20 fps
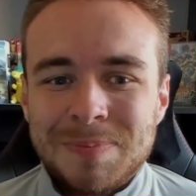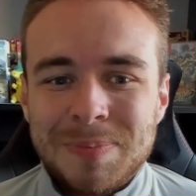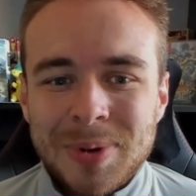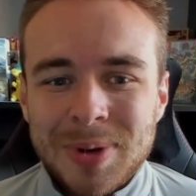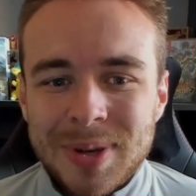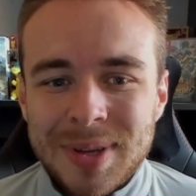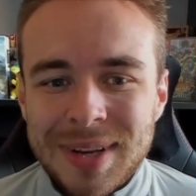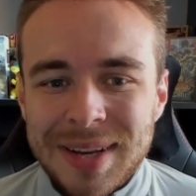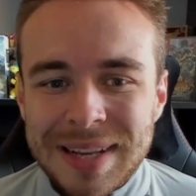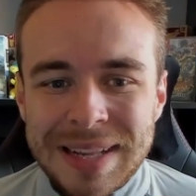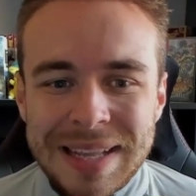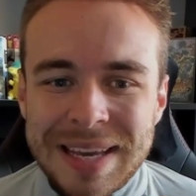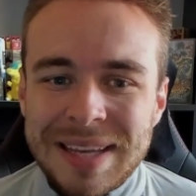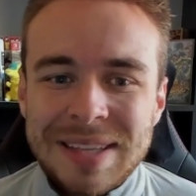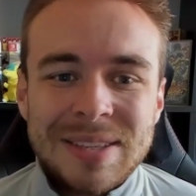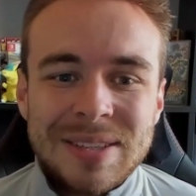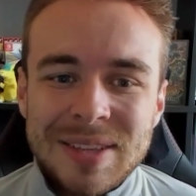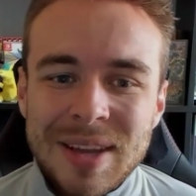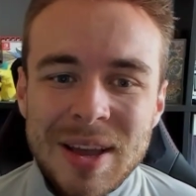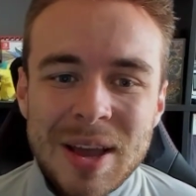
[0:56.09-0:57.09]
but
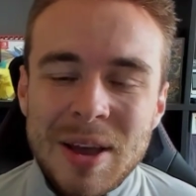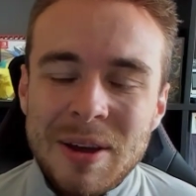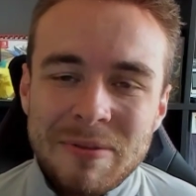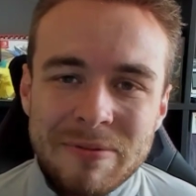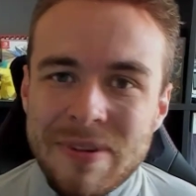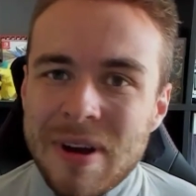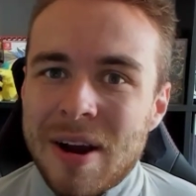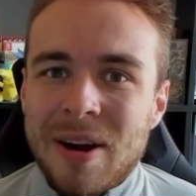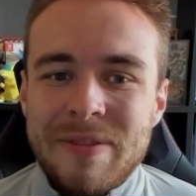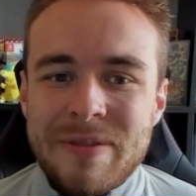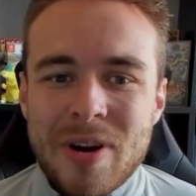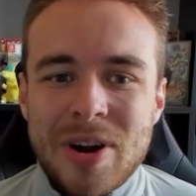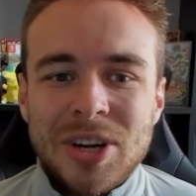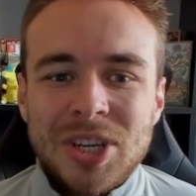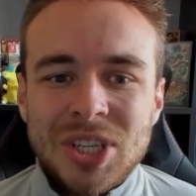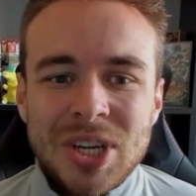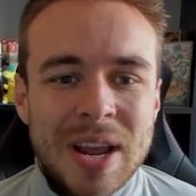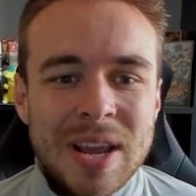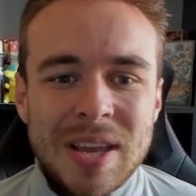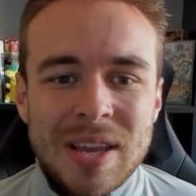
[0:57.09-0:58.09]
Leeds, very, very
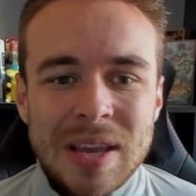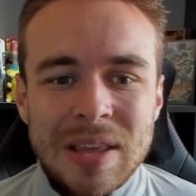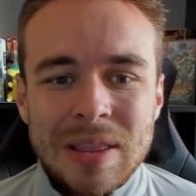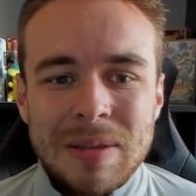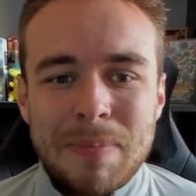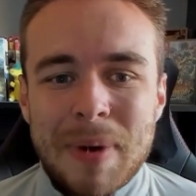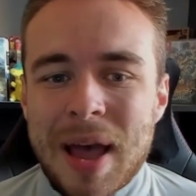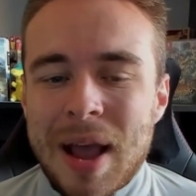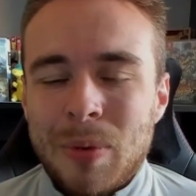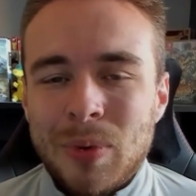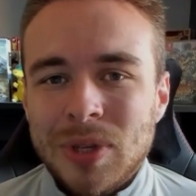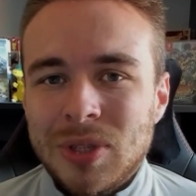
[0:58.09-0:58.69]
shaky at the back.